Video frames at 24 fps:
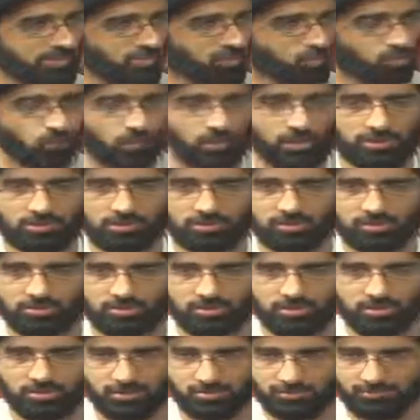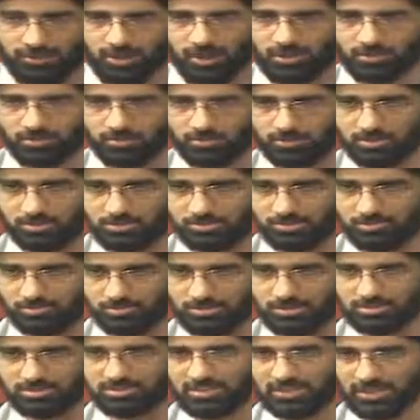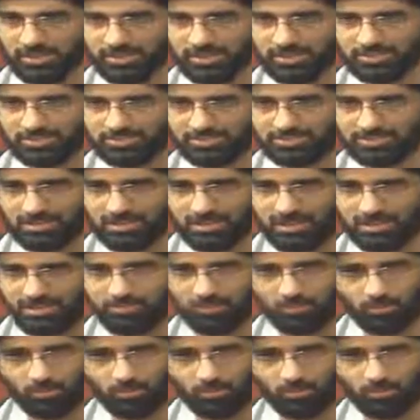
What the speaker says: with the followers of Isa alayhi salam,